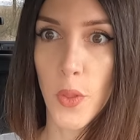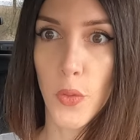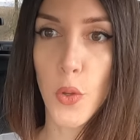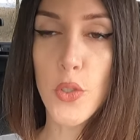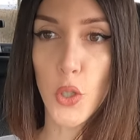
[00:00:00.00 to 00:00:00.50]

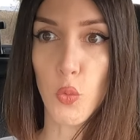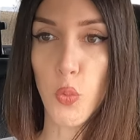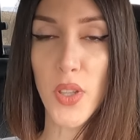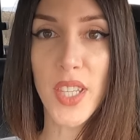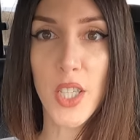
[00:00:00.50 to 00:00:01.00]
Those are
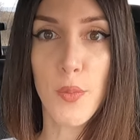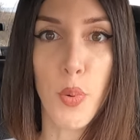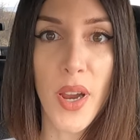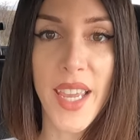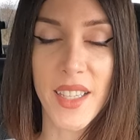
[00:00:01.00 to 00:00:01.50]
really good
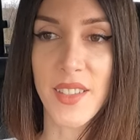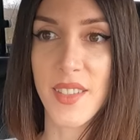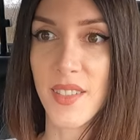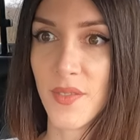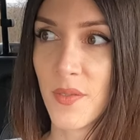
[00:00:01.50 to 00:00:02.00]
brakes.